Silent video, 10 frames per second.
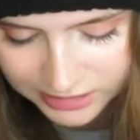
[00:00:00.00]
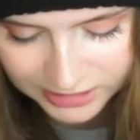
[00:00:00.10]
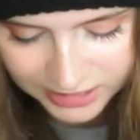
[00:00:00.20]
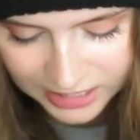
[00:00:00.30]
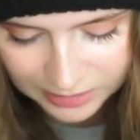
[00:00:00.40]
Is
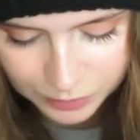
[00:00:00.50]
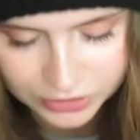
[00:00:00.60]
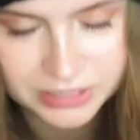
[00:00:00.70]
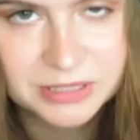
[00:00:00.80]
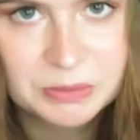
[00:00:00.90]
this him or
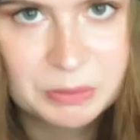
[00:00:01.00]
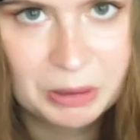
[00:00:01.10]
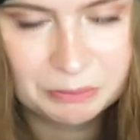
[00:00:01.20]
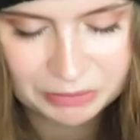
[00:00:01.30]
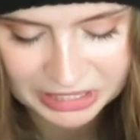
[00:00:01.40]
is this
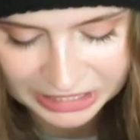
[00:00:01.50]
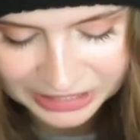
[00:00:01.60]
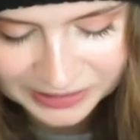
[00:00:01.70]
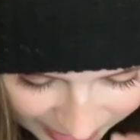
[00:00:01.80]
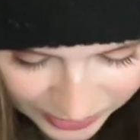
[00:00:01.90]
about me?
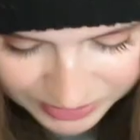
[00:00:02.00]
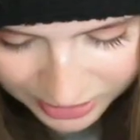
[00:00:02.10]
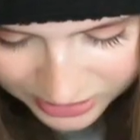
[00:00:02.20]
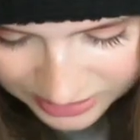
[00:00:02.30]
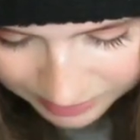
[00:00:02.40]
He cares
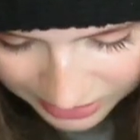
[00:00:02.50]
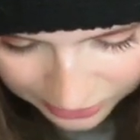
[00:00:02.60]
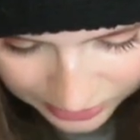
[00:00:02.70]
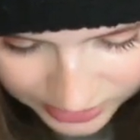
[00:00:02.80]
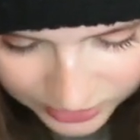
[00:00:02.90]
about his
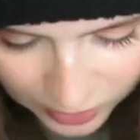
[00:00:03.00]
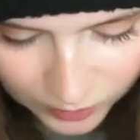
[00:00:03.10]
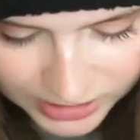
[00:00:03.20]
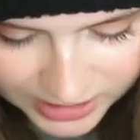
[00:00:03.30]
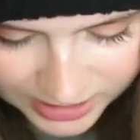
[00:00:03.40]
appearance,
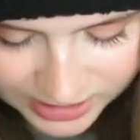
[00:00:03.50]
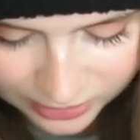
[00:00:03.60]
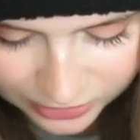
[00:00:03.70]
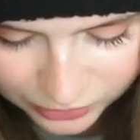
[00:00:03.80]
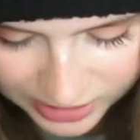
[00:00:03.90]
always takes
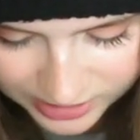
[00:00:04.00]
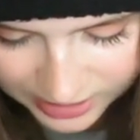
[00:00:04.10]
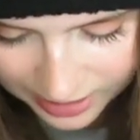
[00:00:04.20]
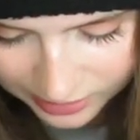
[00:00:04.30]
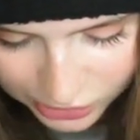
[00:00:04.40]
care to dress
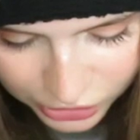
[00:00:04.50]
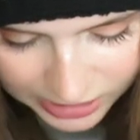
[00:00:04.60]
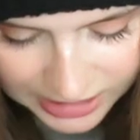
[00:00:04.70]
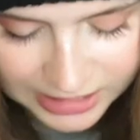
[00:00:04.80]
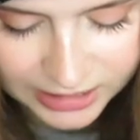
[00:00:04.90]

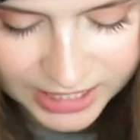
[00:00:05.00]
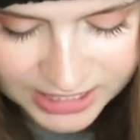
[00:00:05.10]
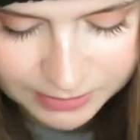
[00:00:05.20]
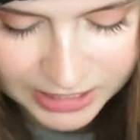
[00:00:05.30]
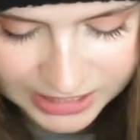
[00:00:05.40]
stylishly. He
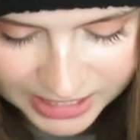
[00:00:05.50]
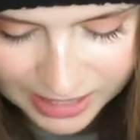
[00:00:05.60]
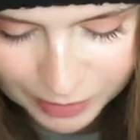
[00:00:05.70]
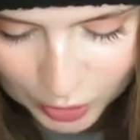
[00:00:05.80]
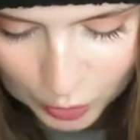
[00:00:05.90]
likes spending
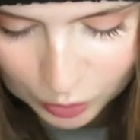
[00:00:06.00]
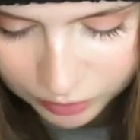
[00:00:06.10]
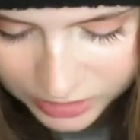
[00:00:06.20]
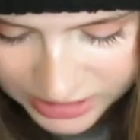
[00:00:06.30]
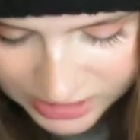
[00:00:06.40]
time at
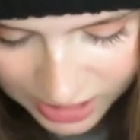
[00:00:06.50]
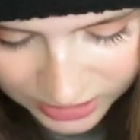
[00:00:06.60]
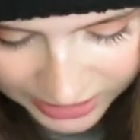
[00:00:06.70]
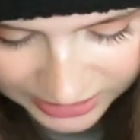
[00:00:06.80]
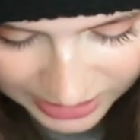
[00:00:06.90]
home, does
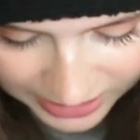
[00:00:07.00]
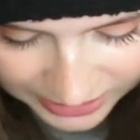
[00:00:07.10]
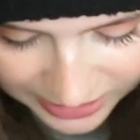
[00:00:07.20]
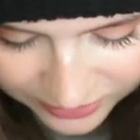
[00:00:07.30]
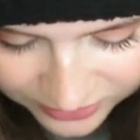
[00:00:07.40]
not like
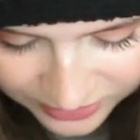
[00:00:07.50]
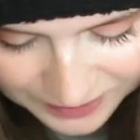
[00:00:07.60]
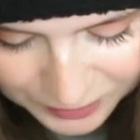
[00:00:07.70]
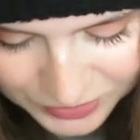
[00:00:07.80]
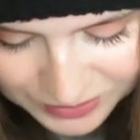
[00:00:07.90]
nightlife.
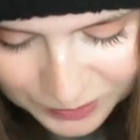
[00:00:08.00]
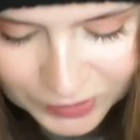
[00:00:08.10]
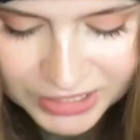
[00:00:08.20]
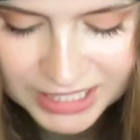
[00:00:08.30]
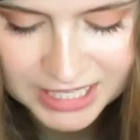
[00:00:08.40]
The most
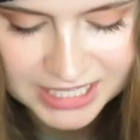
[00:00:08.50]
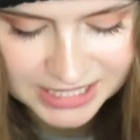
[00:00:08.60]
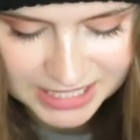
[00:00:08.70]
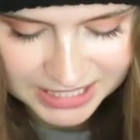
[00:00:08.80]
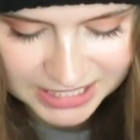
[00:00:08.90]
important thing he
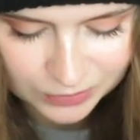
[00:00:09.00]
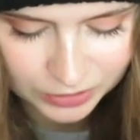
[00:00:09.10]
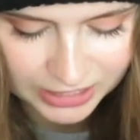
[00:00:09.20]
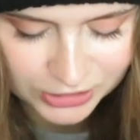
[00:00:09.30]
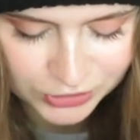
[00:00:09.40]
seeks in a
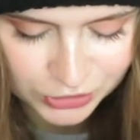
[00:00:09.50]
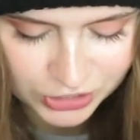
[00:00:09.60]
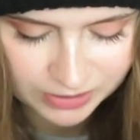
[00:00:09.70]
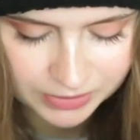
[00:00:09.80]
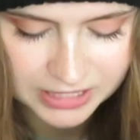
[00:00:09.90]

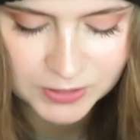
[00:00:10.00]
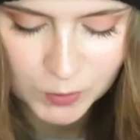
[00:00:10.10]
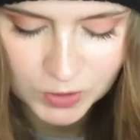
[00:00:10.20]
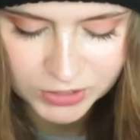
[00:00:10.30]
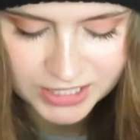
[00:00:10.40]
relationship is
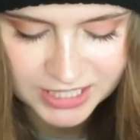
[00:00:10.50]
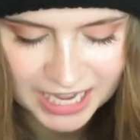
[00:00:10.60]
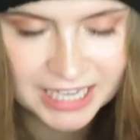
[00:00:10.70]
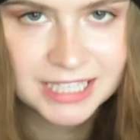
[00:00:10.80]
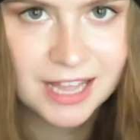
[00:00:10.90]
loyalty and